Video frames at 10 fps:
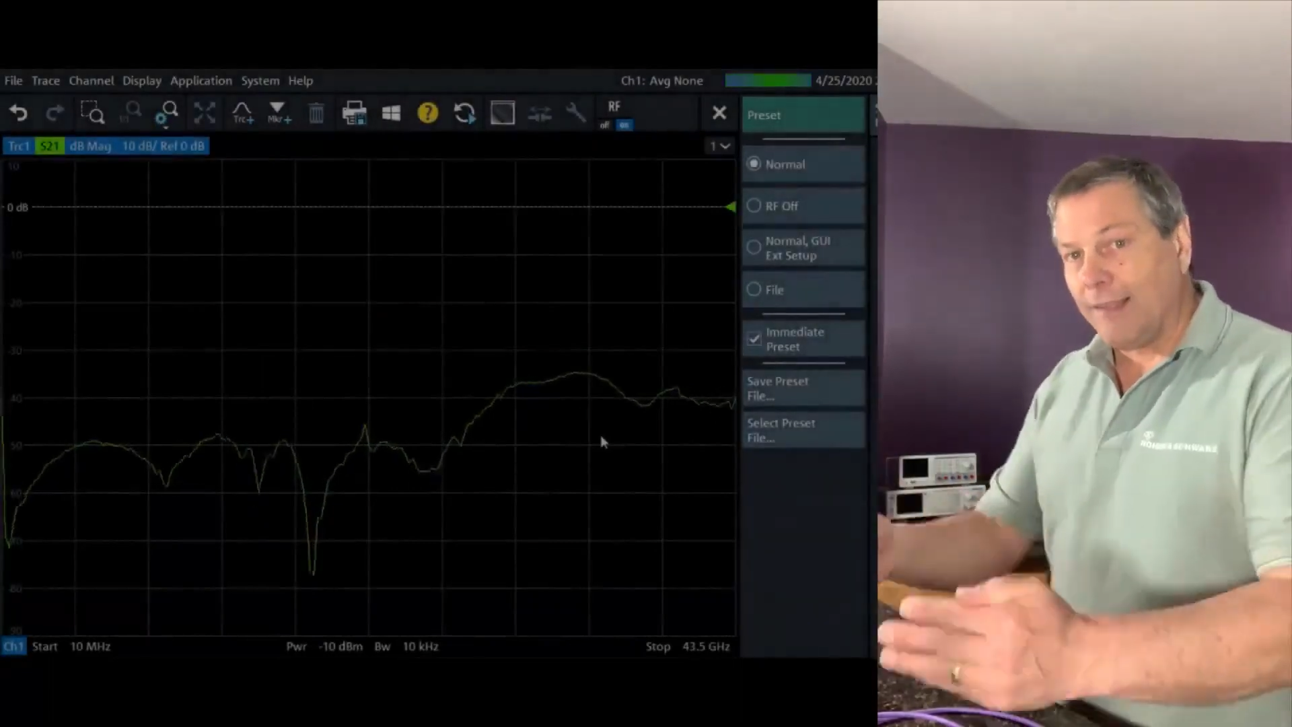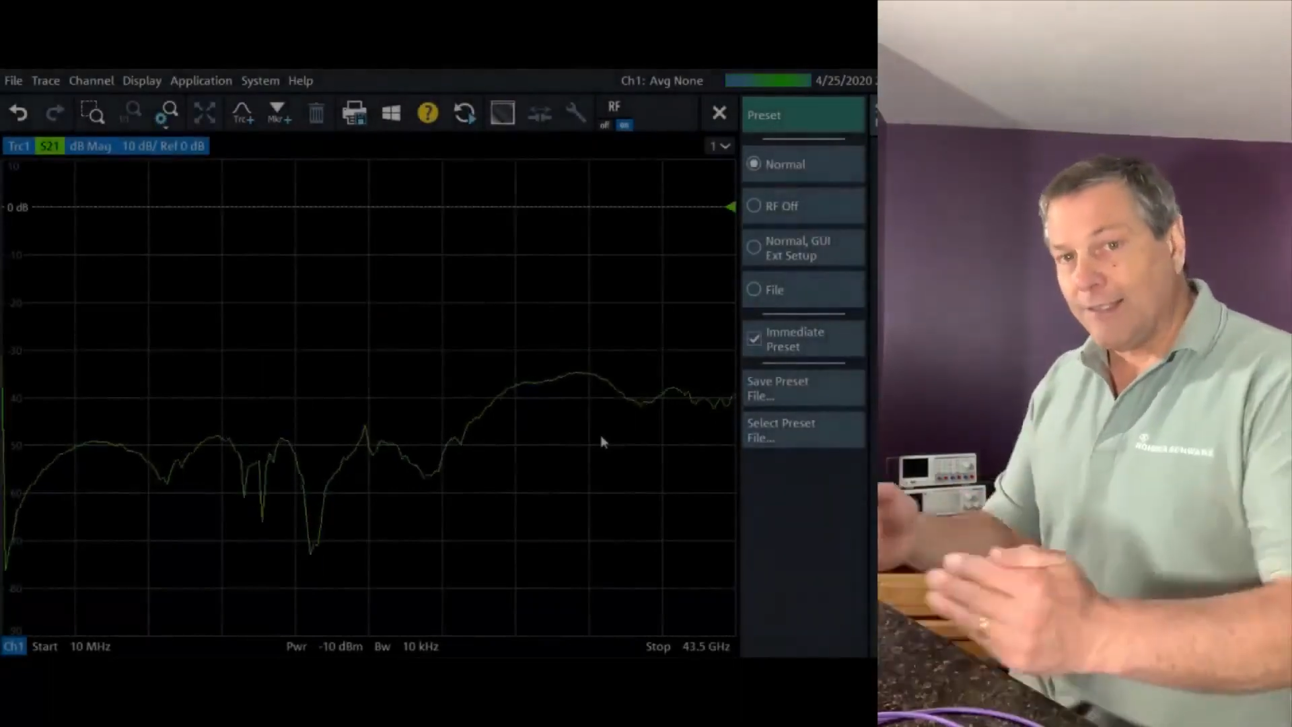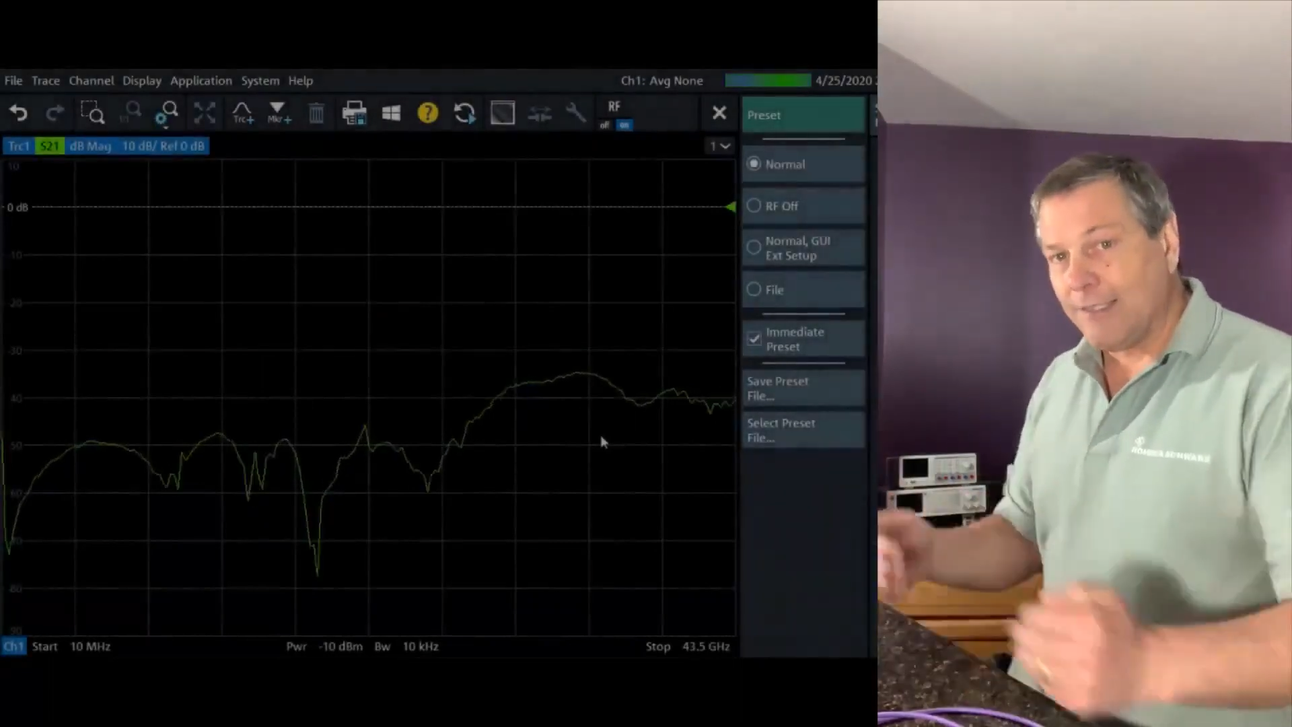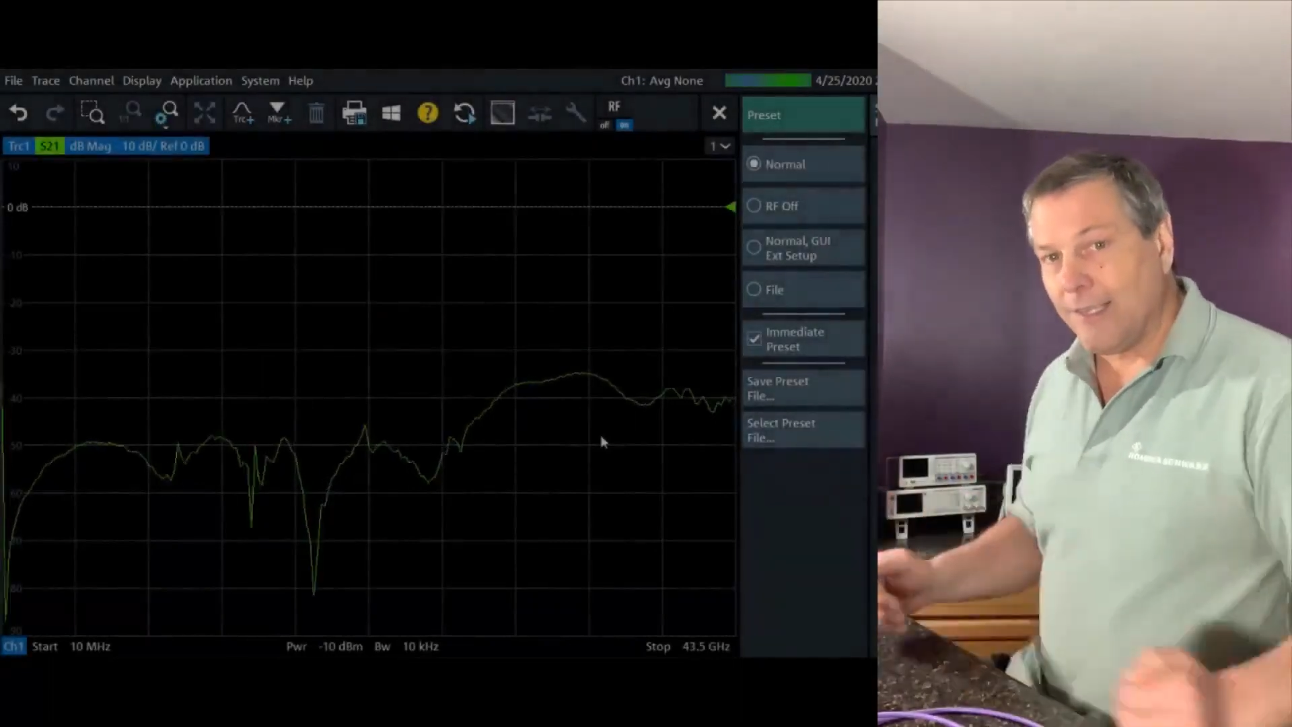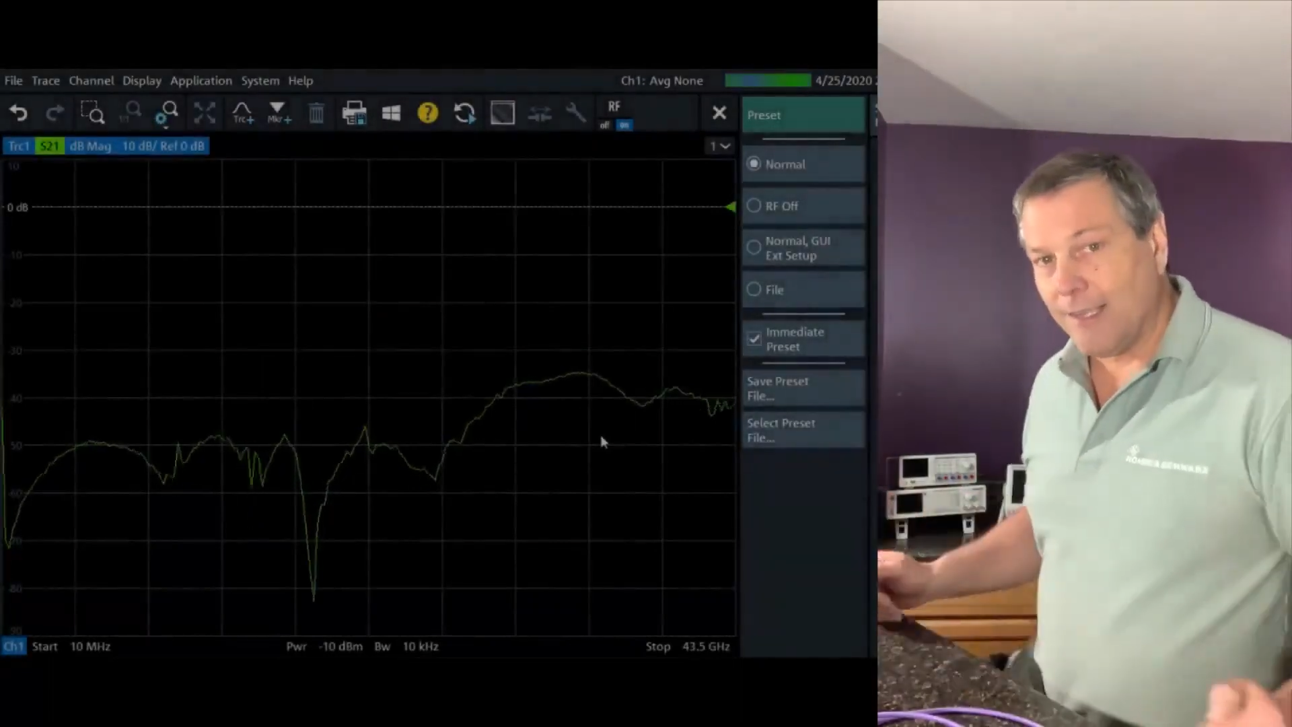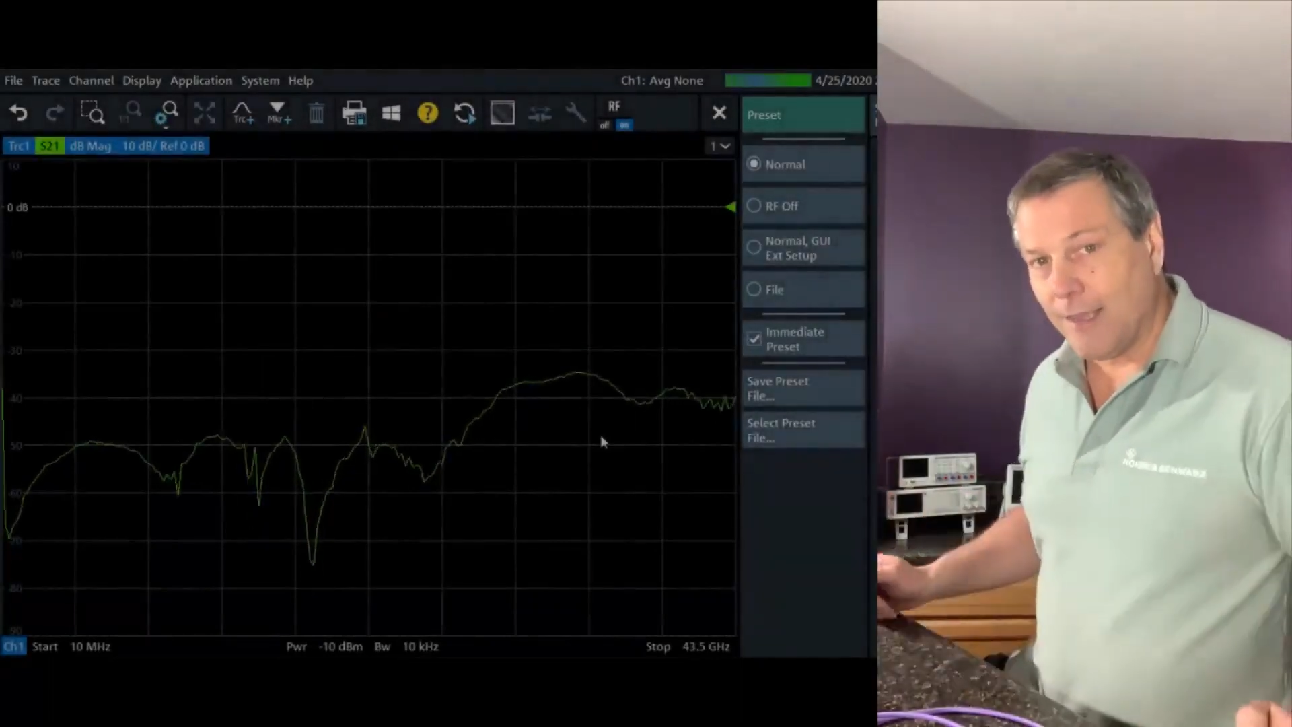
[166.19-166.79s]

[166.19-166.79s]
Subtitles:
see the